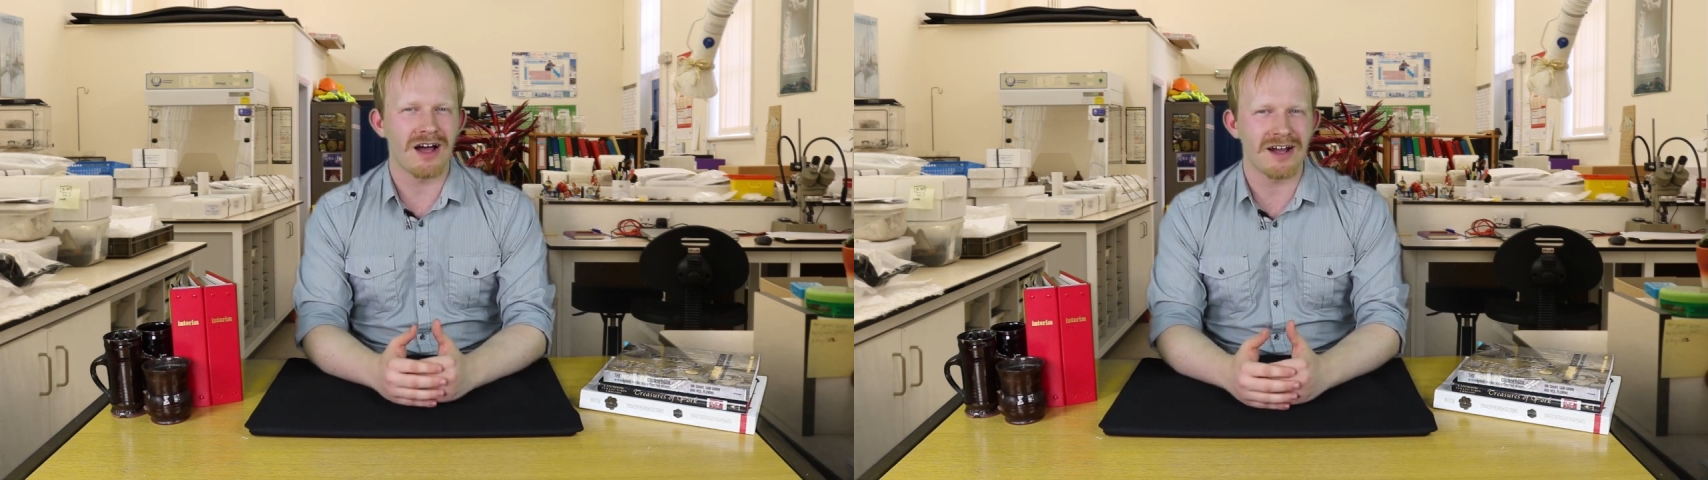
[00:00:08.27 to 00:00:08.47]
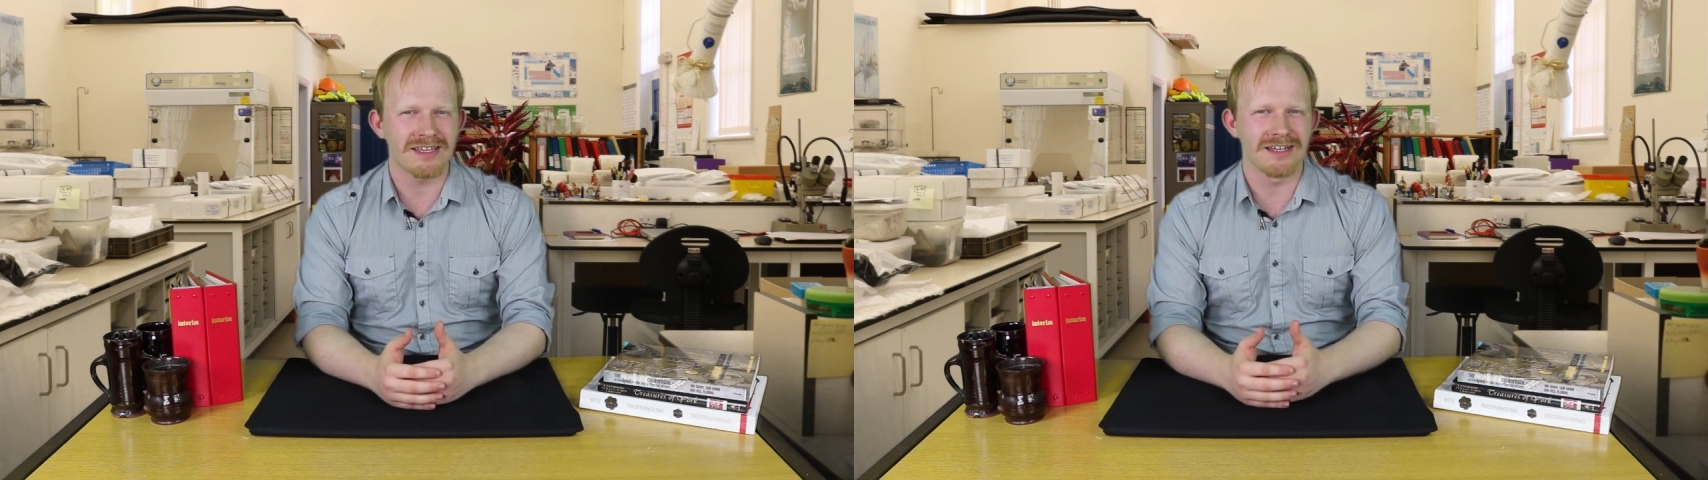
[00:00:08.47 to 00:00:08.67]

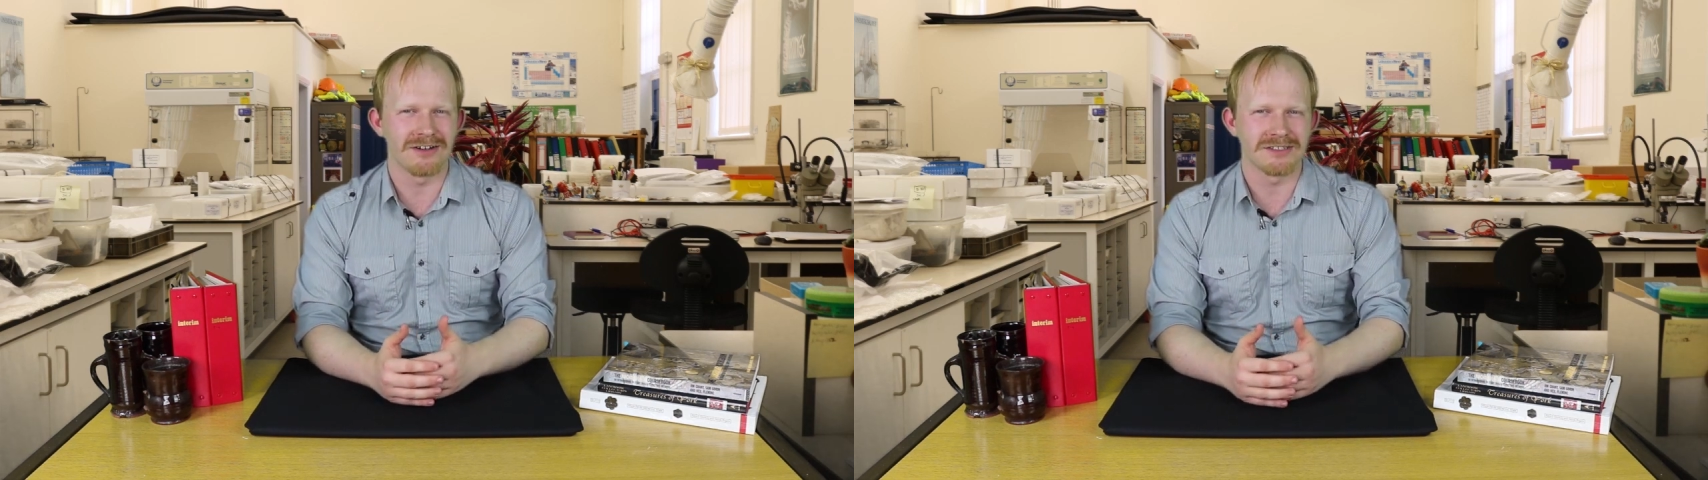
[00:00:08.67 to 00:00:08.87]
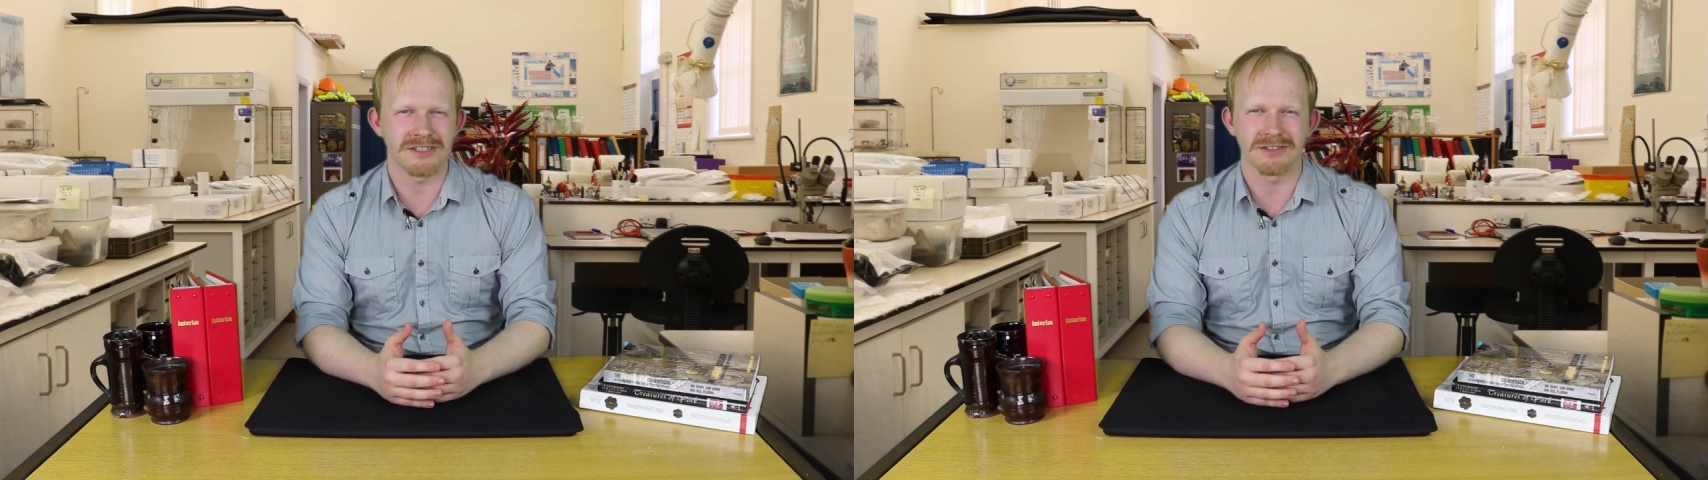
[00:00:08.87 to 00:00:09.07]

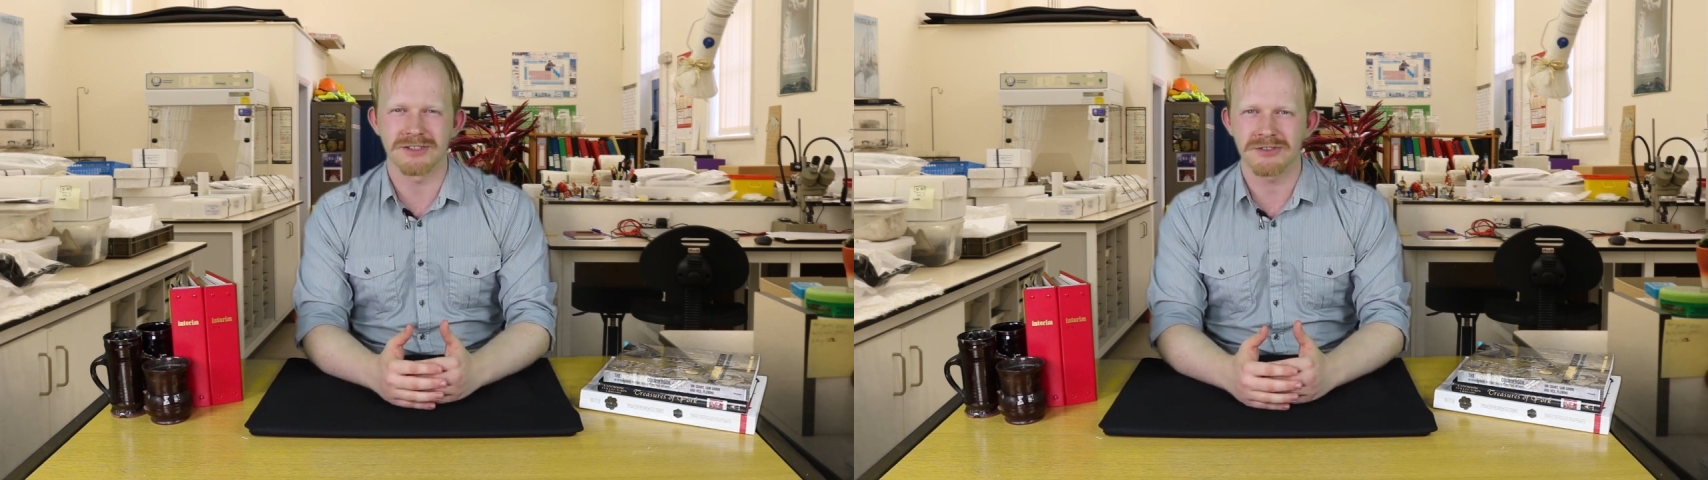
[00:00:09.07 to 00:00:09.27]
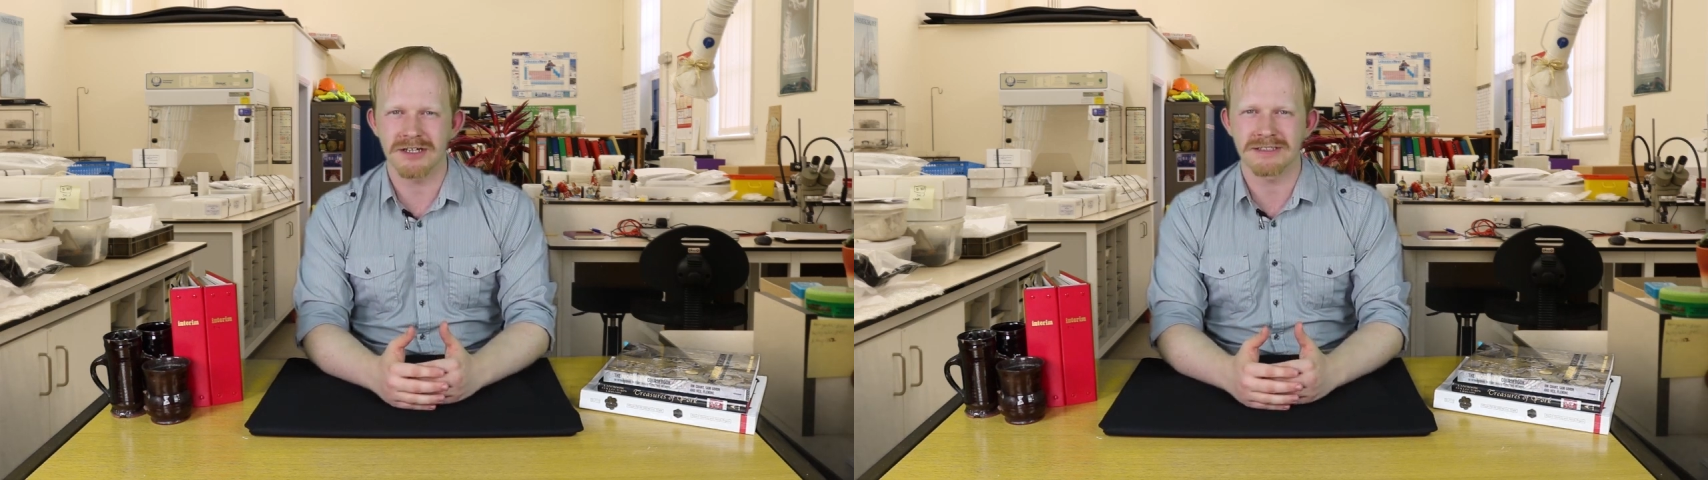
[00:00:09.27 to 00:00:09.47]
Archaeological
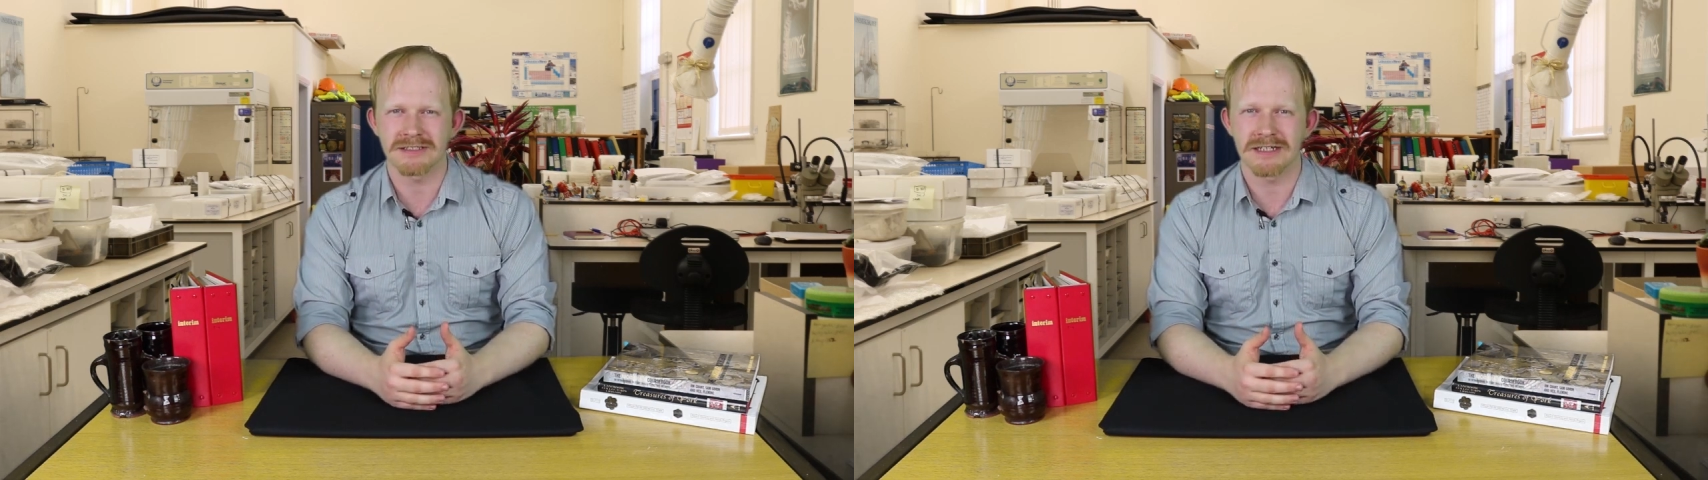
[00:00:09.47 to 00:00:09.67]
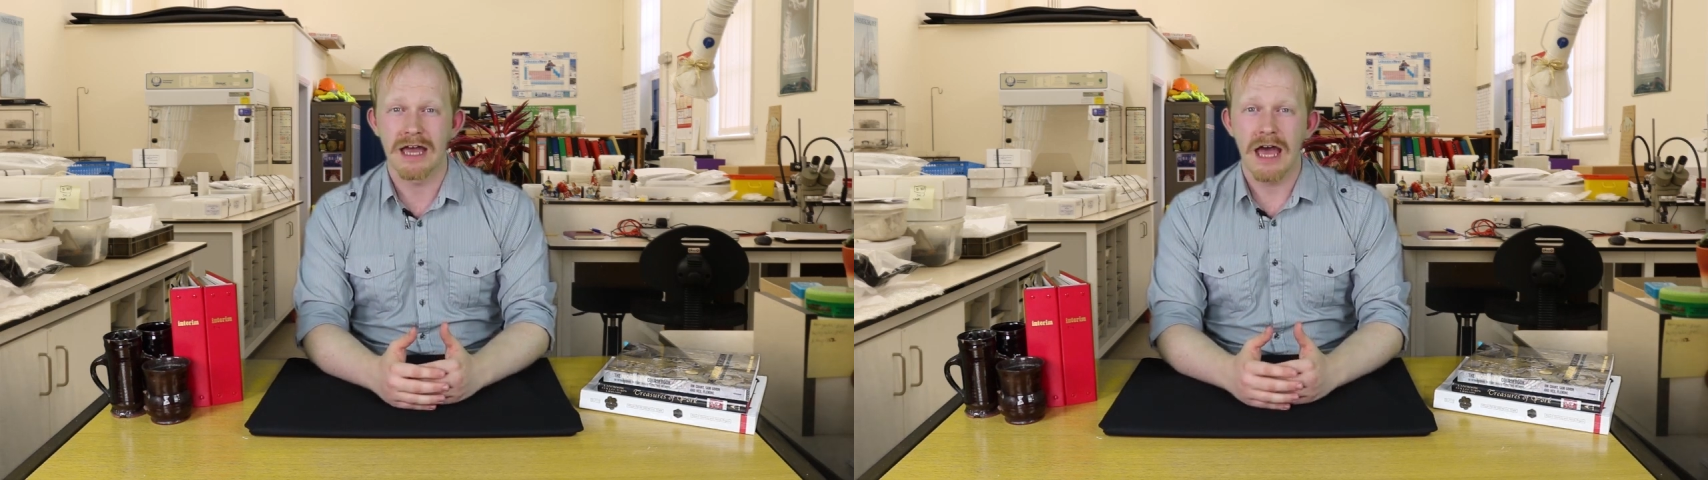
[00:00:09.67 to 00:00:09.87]
Trust